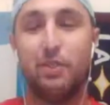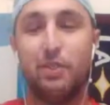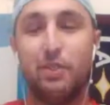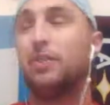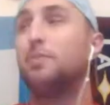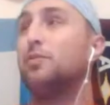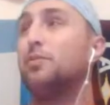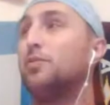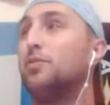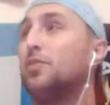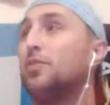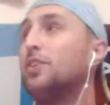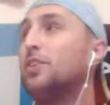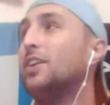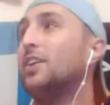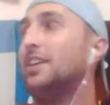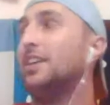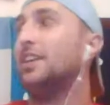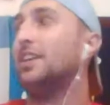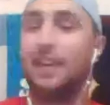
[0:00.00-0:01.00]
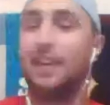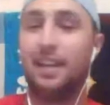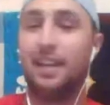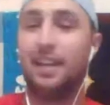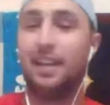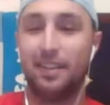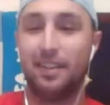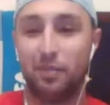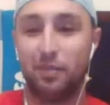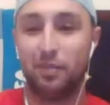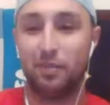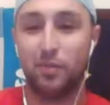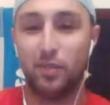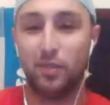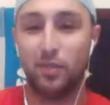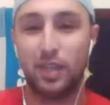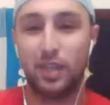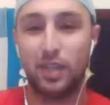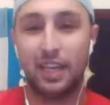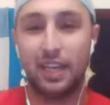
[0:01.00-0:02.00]
welcome for that
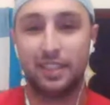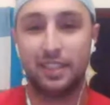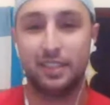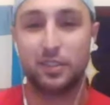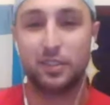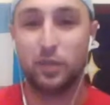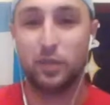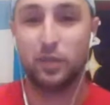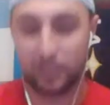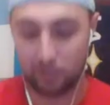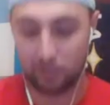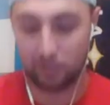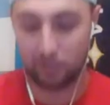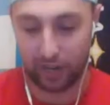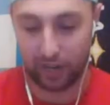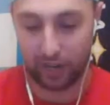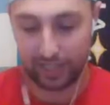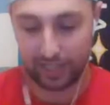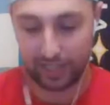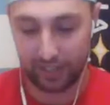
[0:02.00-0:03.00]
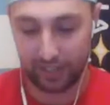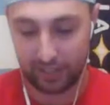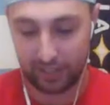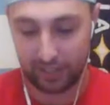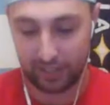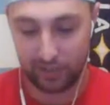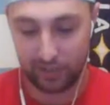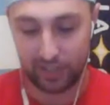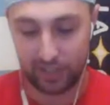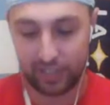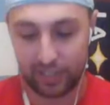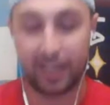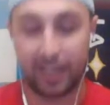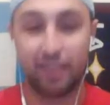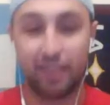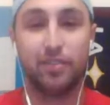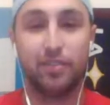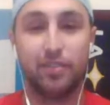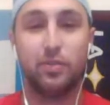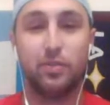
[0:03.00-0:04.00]
exquisite breakdown that we just
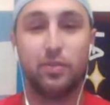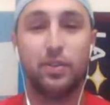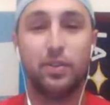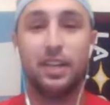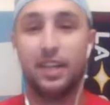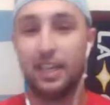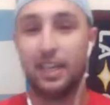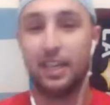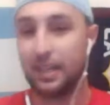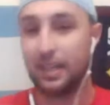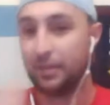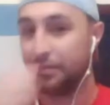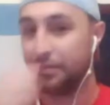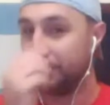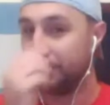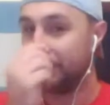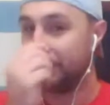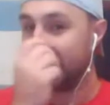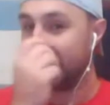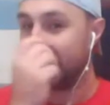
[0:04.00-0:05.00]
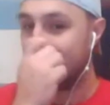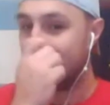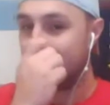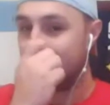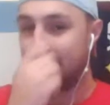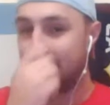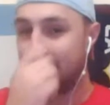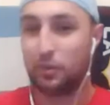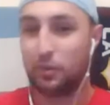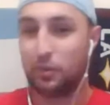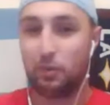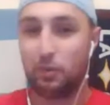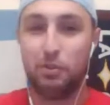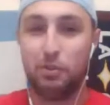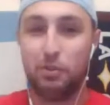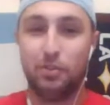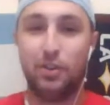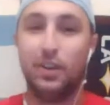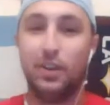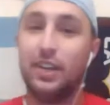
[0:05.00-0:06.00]
gave everyone. So we'll
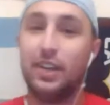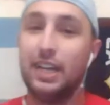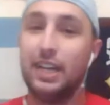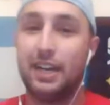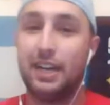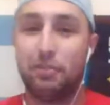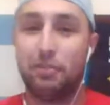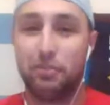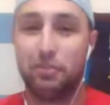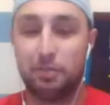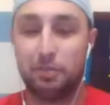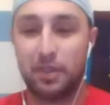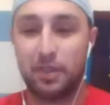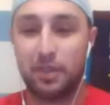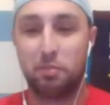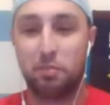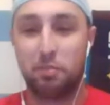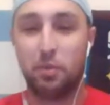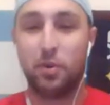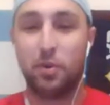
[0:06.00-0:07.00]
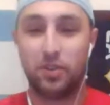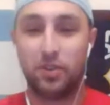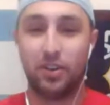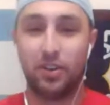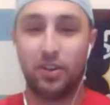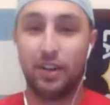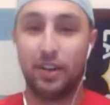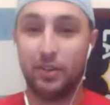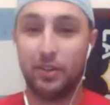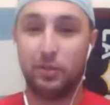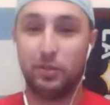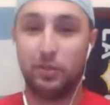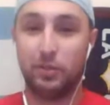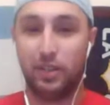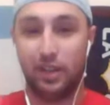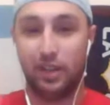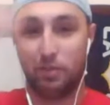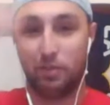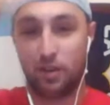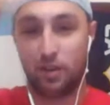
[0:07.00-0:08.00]
move on now from poor Toronto. We'll
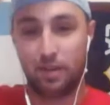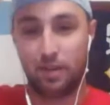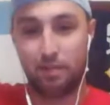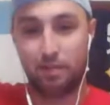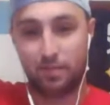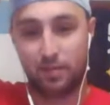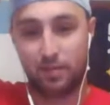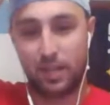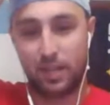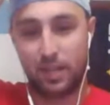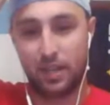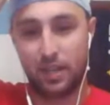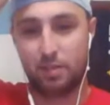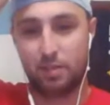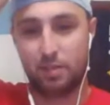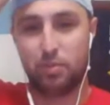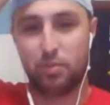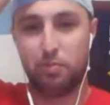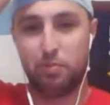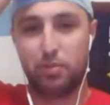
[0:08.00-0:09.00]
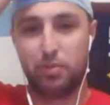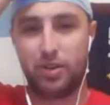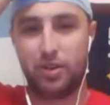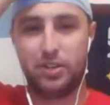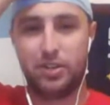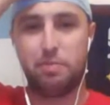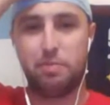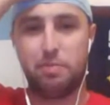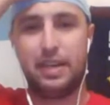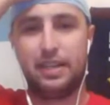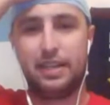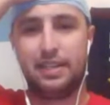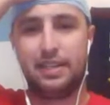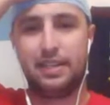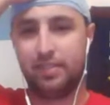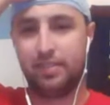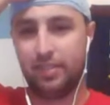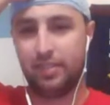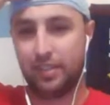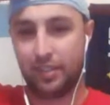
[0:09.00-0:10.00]
let Rob get his blood pressure back
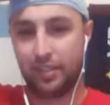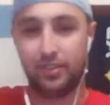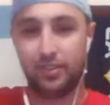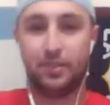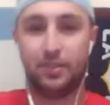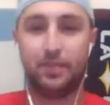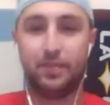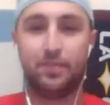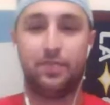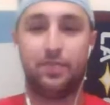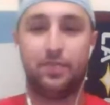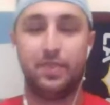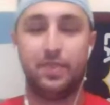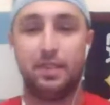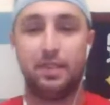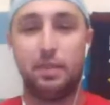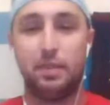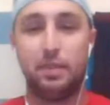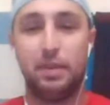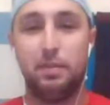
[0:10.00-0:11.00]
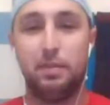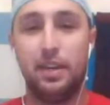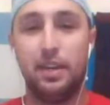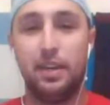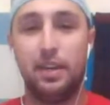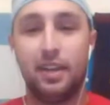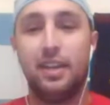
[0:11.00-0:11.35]
down a little, maybe